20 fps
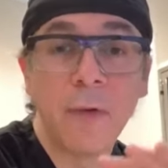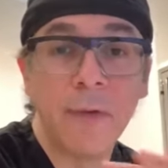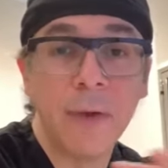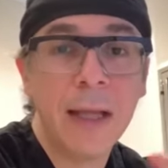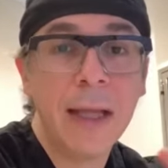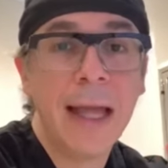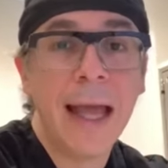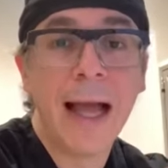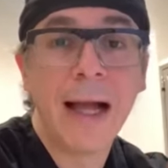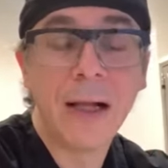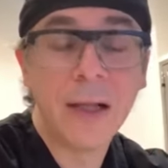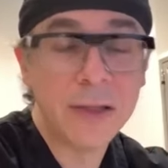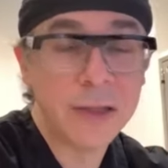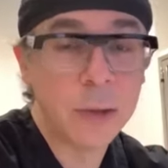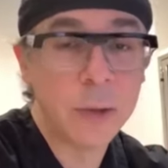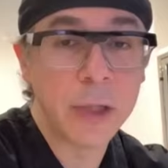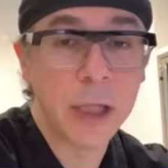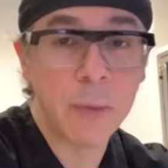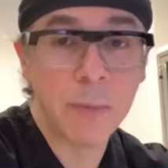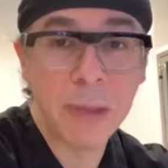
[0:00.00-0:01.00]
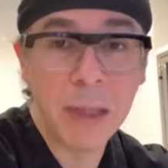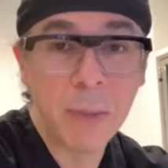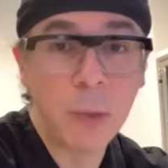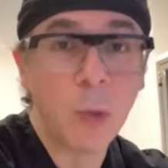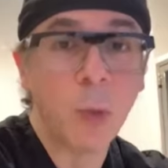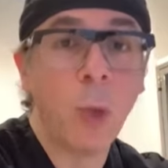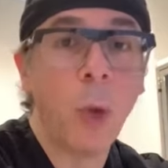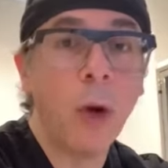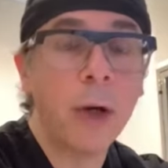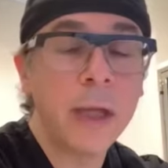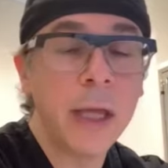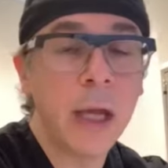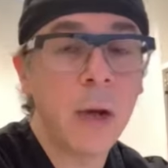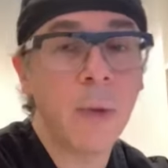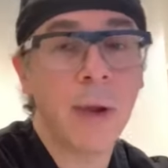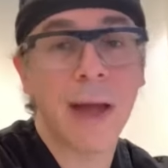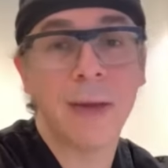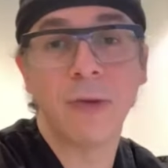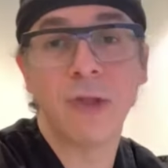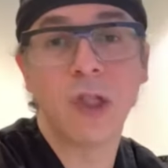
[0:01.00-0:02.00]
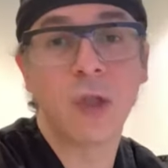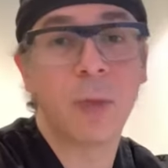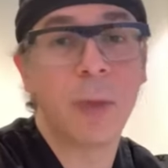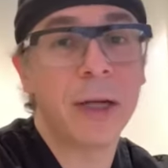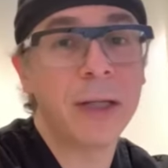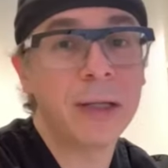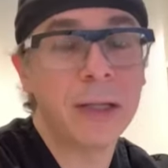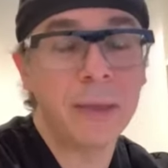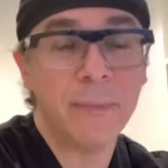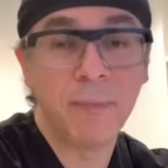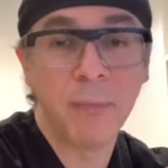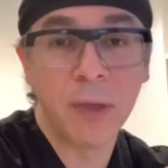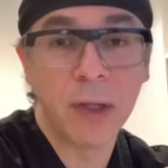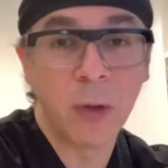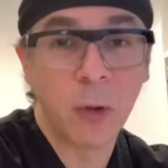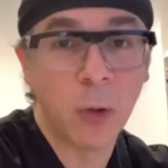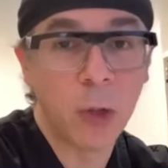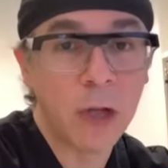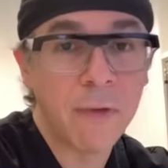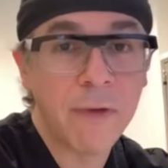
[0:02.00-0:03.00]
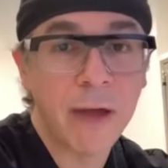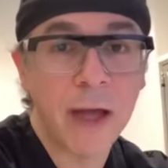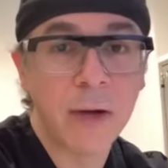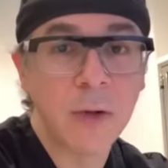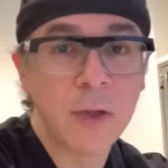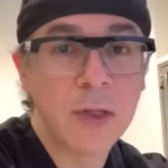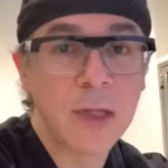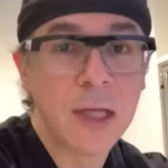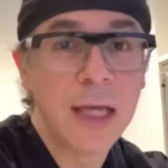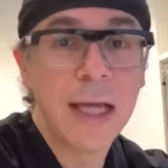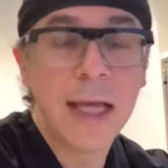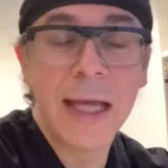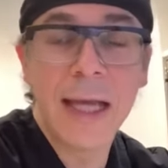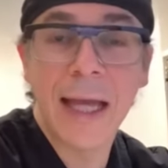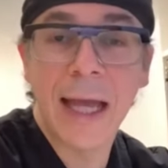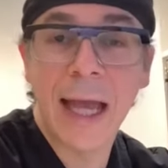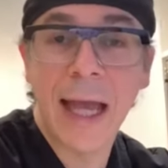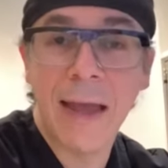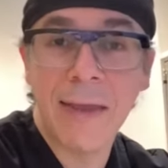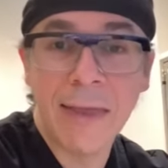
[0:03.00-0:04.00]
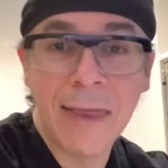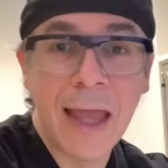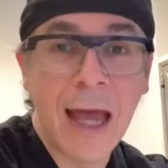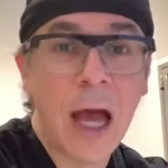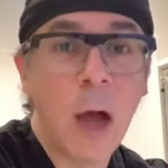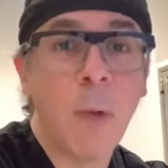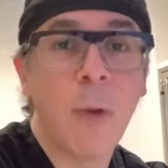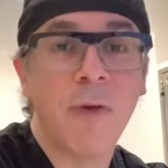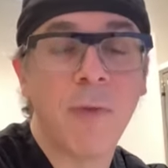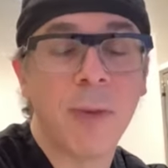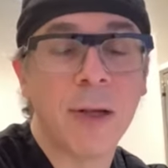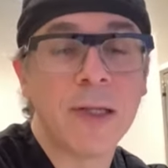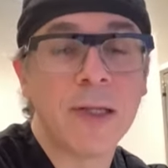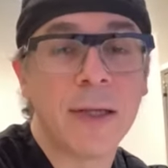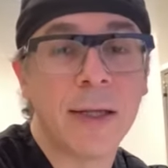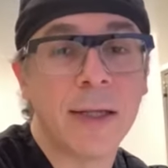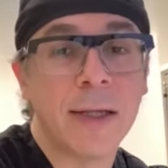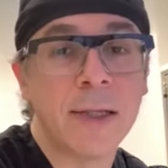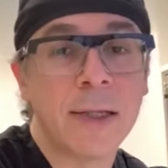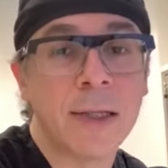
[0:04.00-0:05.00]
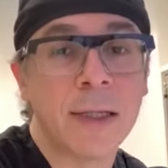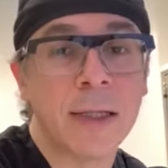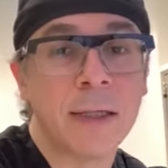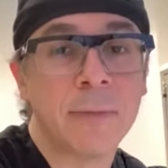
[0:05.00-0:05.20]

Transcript: healthy-looking people walking around spreading the coronavirus, and now everybody's getting sick.